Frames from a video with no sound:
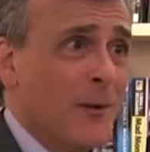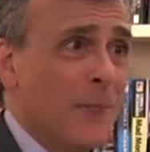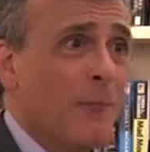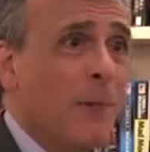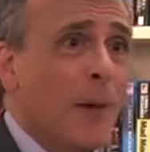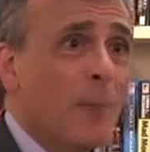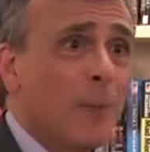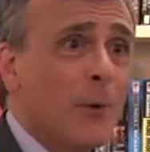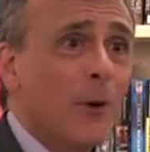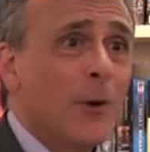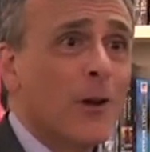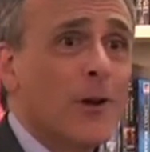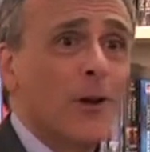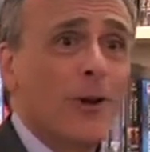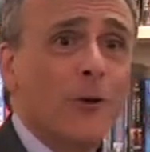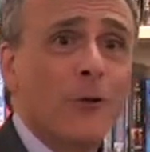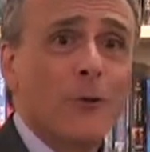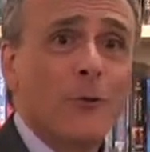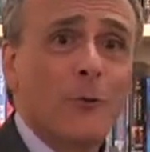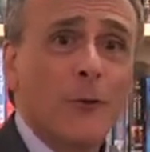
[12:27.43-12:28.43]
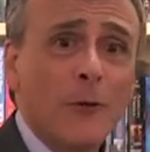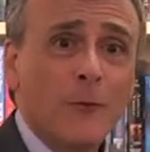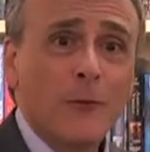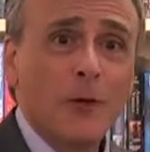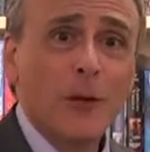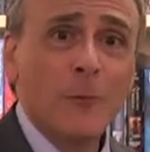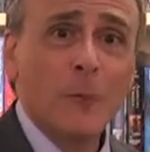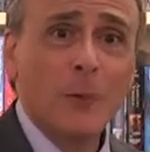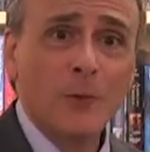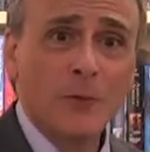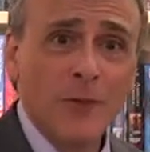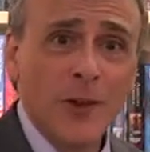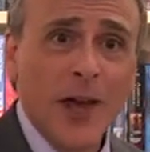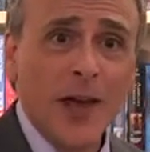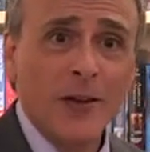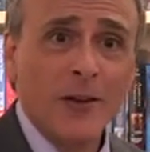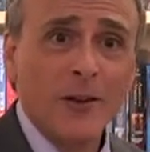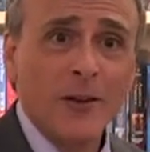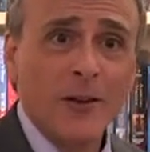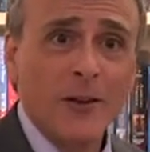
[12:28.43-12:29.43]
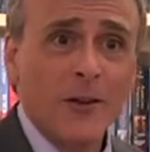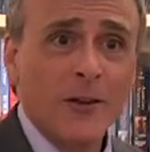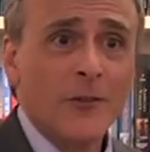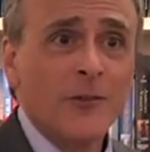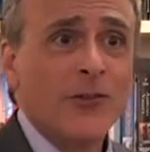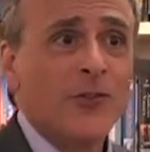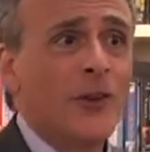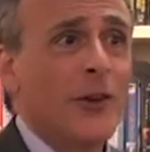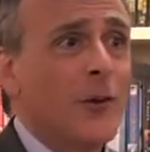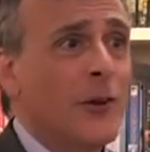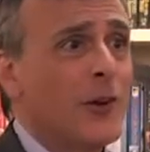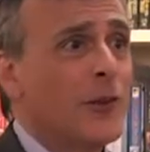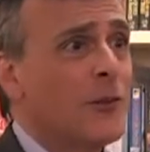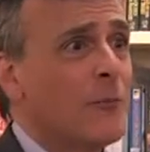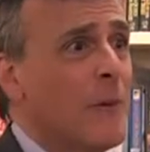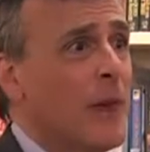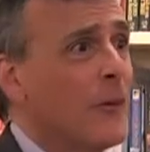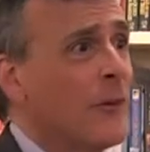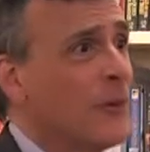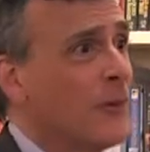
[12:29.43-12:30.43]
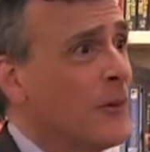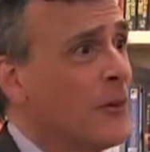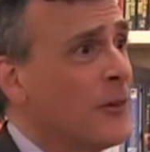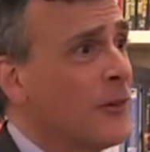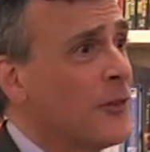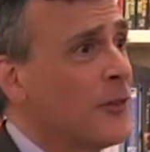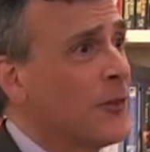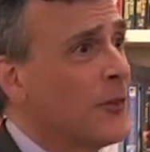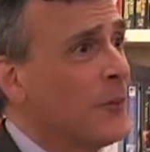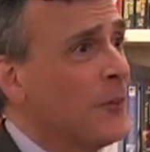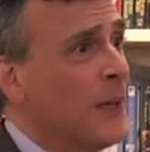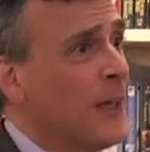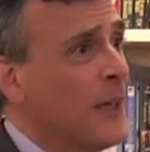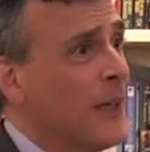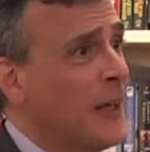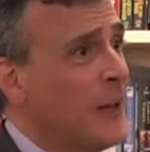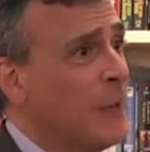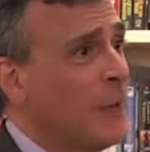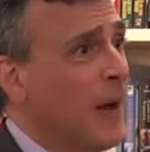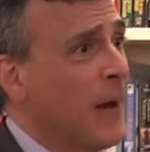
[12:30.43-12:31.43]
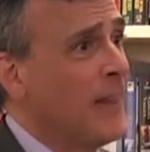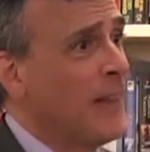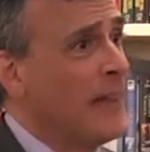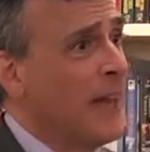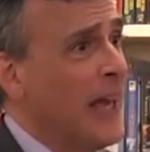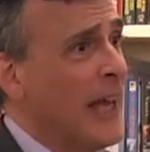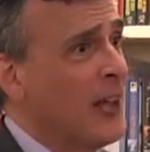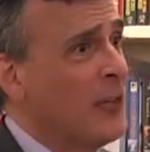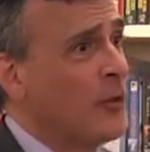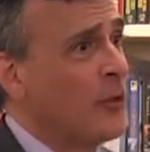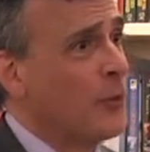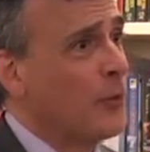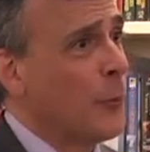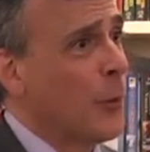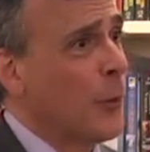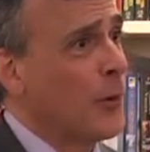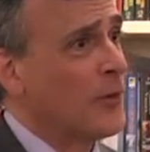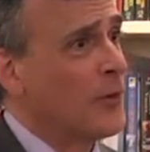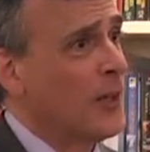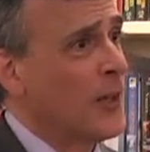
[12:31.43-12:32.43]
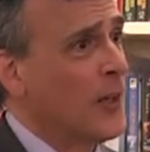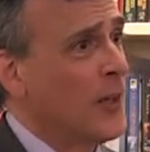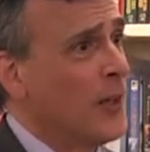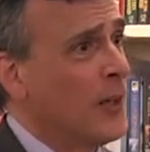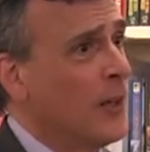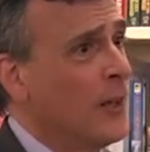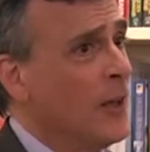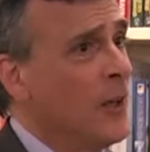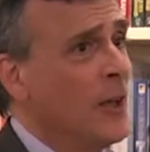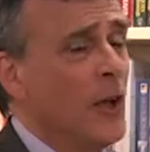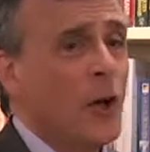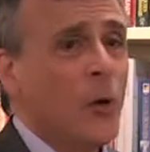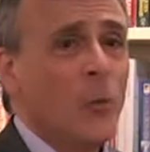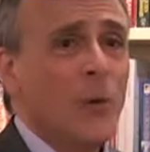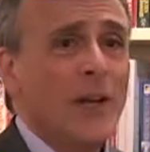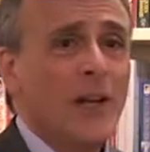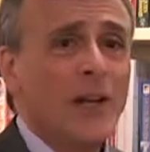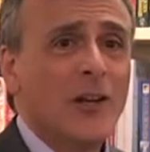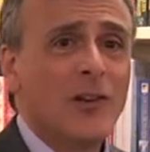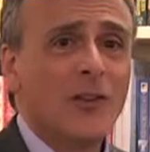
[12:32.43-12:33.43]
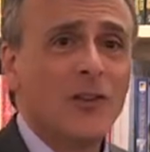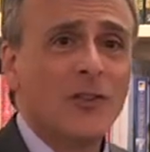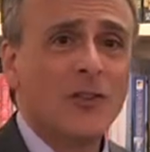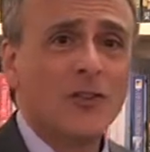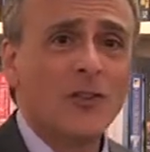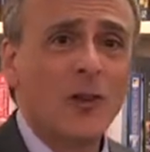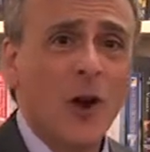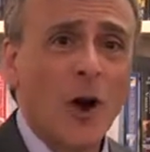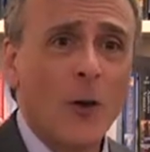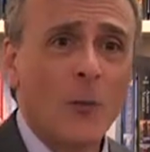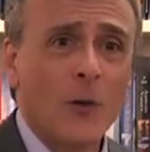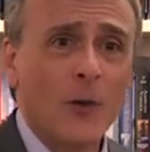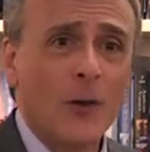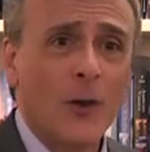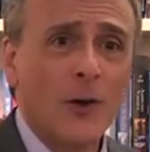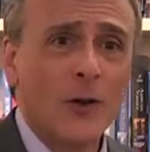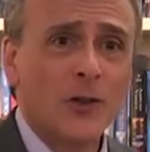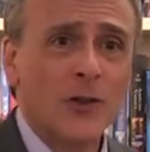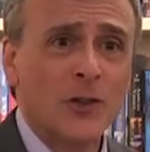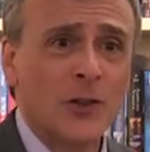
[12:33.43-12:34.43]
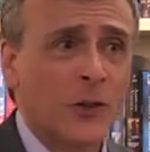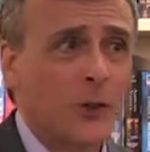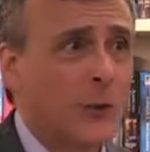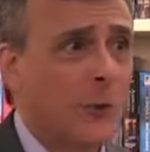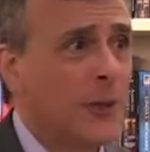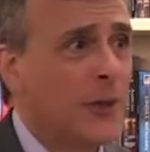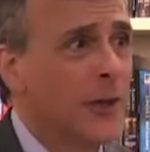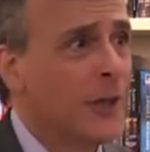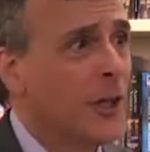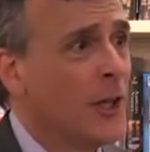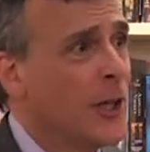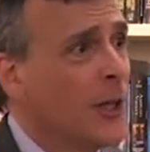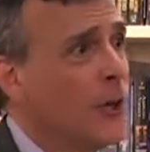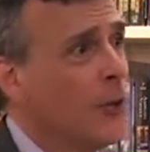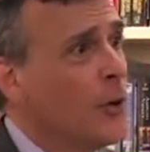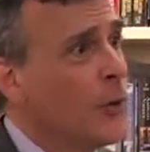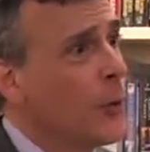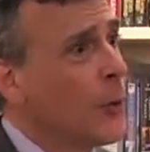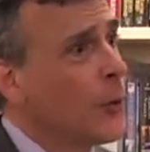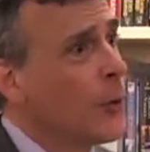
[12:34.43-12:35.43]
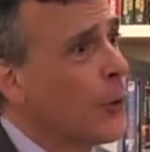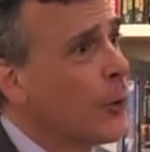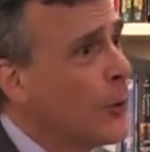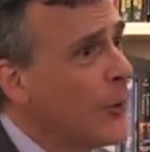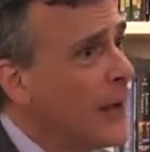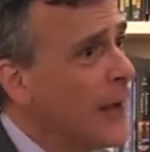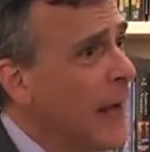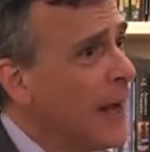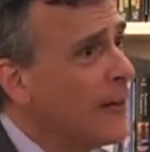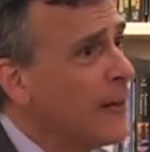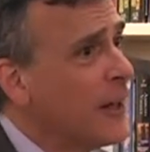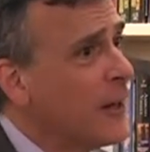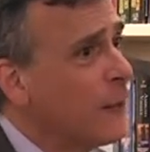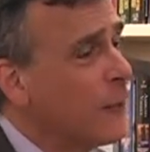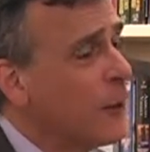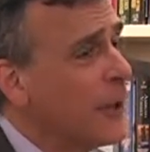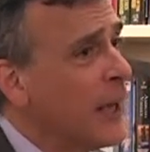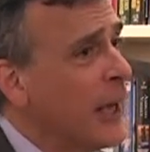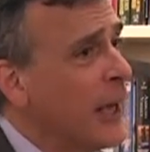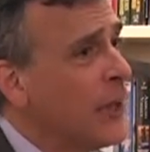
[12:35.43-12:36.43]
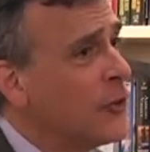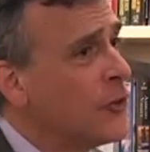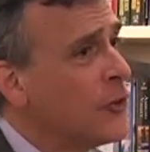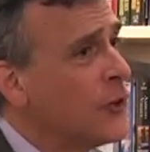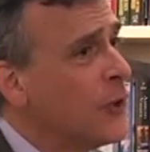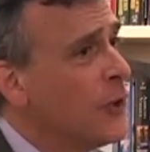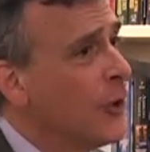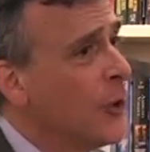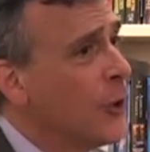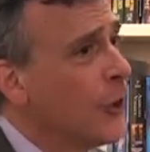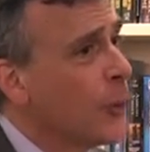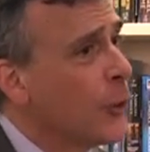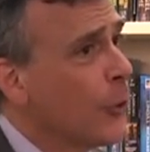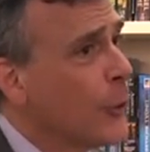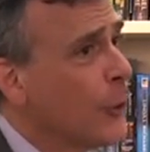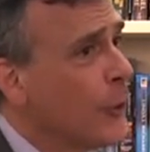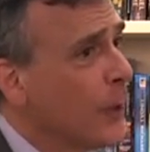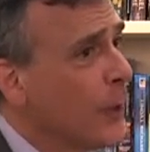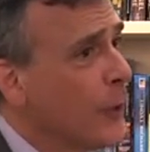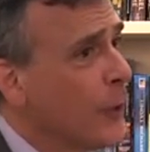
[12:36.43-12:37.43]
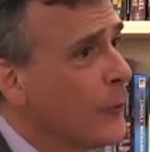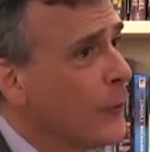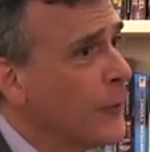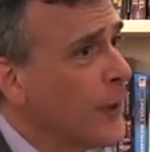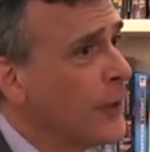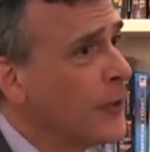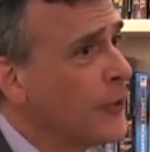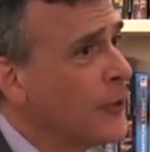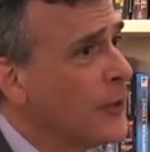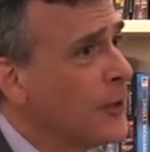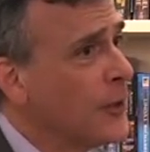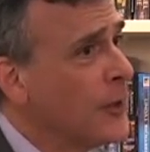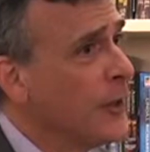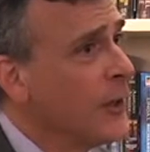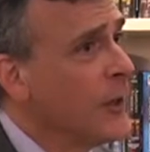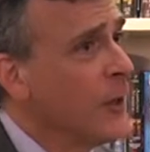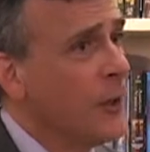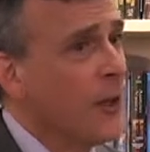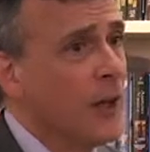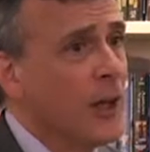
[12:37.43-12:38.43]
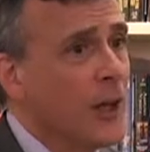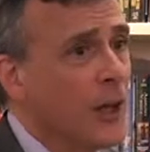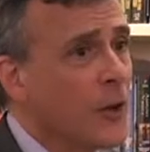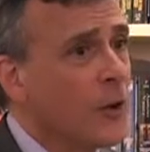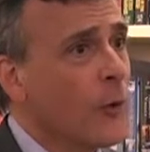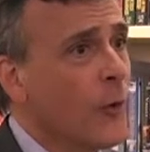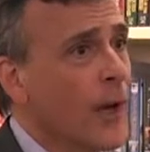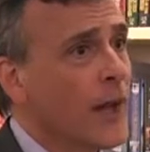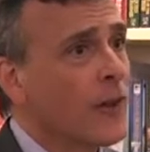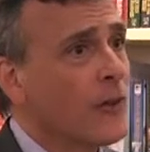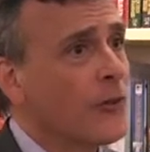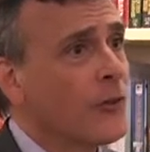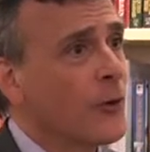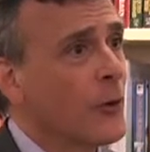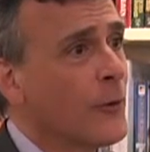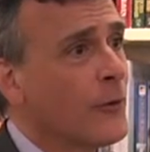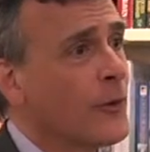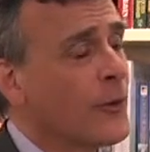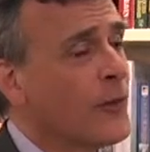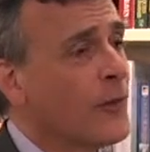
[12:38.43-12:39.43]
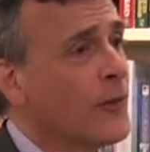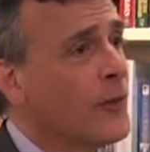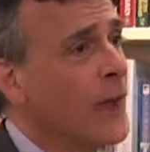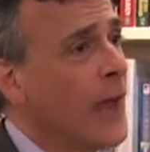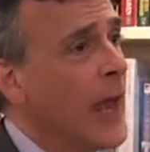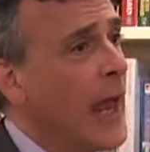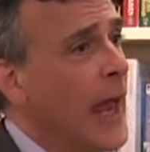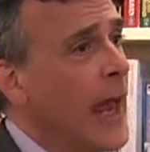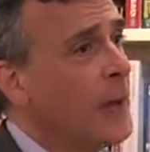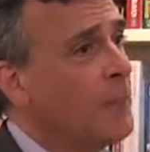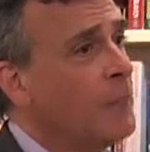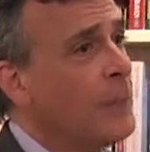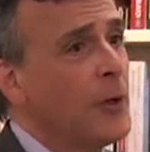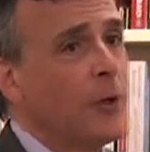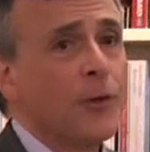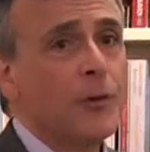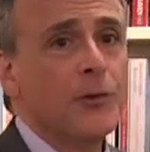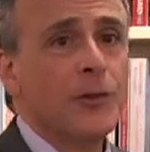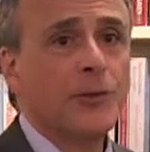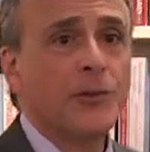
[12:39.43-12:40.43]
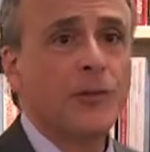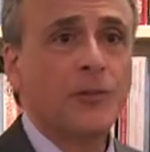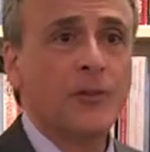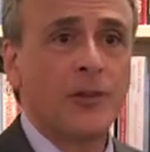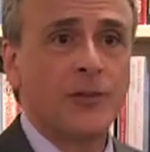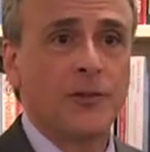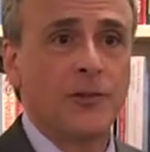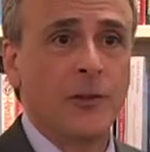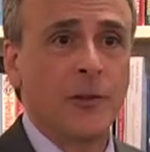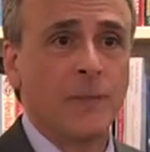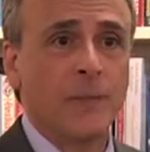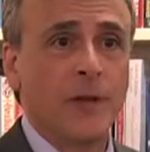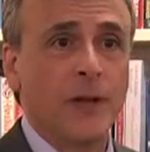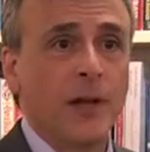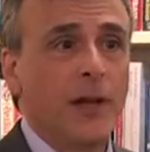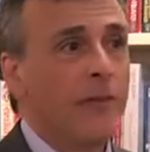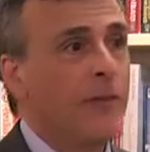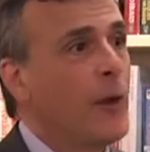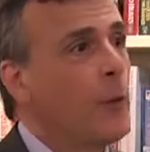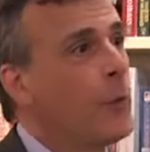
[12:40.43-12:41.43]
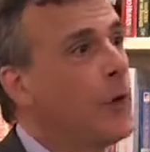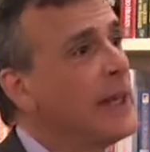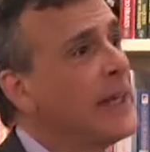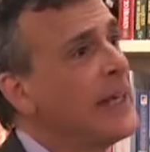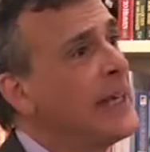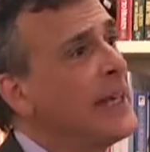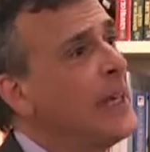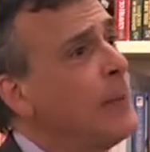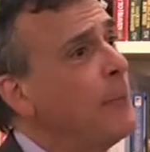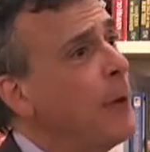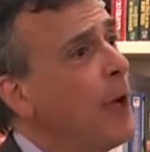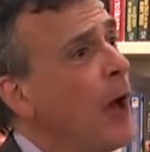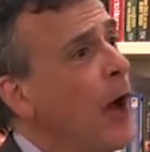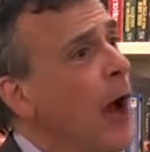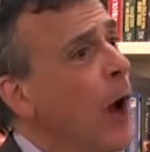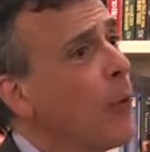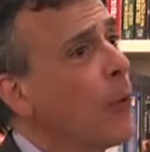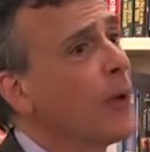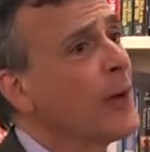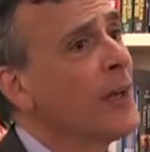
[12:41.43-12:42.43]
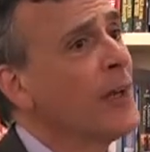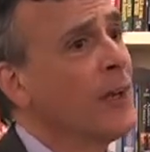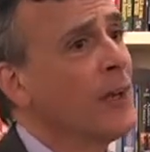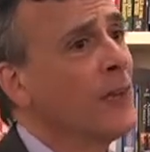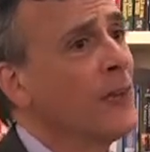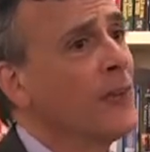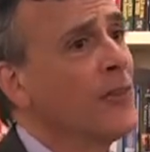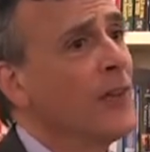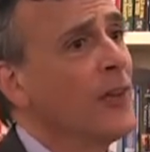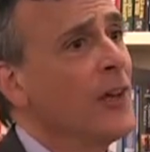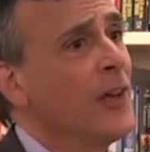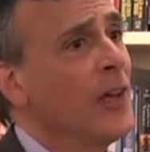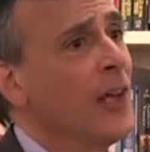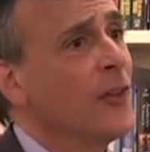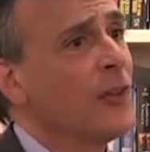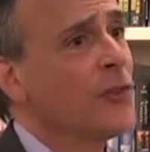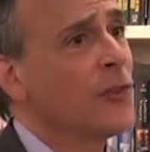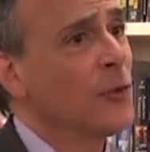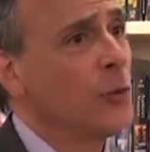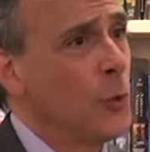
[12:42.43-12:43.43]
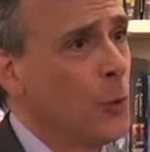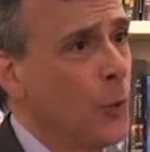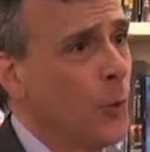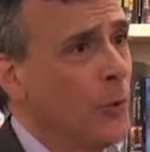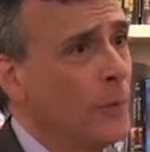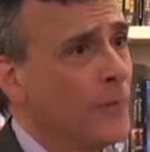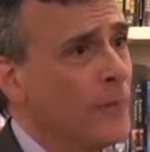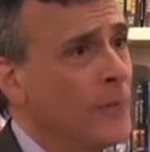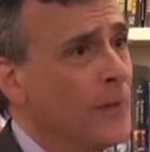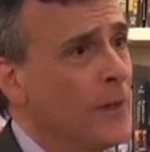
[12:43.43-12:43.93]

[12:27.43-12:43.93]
Remember, 50% of serious mental illnesses begin by the age of 14. We needed to start with our children, do early identification, early intervention, integrated services, and build a system that would keep our kids in school.